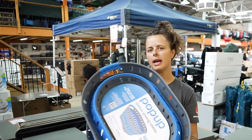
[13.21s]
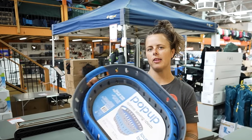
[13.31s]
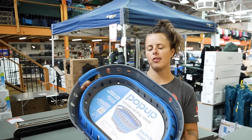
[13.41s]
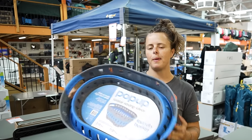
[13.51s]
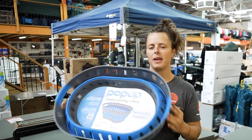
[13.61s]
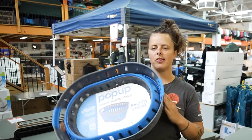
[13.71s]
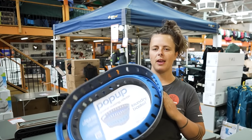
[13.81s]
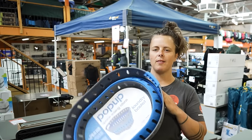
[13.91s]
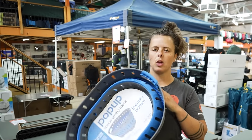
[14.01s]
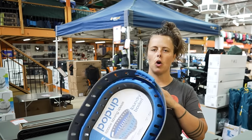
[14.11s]
a space
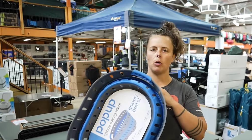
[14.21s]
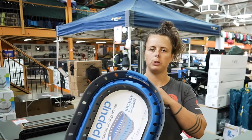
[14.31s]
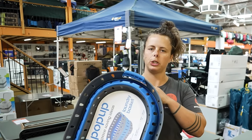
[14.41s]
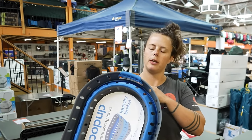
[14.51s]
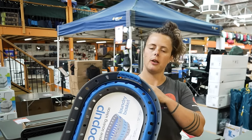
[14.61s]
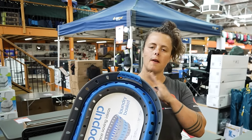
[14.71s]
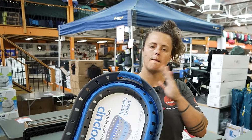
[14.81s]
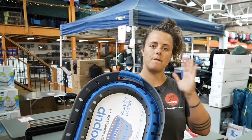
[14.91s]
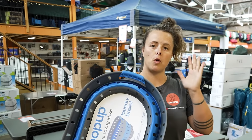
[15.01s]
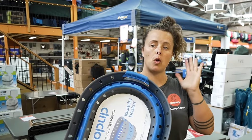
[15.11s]
saving option
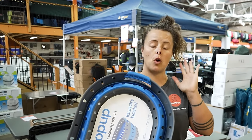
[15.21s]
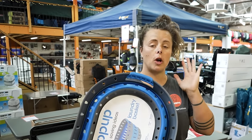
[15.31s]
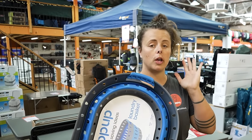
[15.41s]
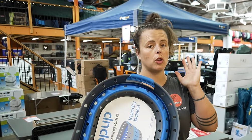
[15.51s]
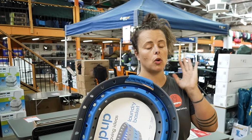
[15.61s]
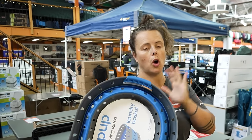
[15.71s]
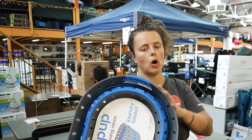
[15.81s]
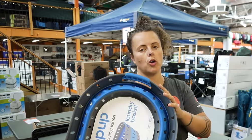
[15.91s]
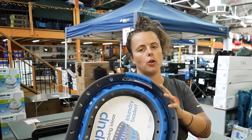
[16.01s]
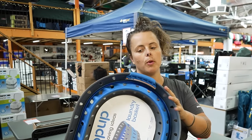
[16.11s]
for your
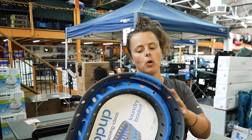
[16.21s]
home,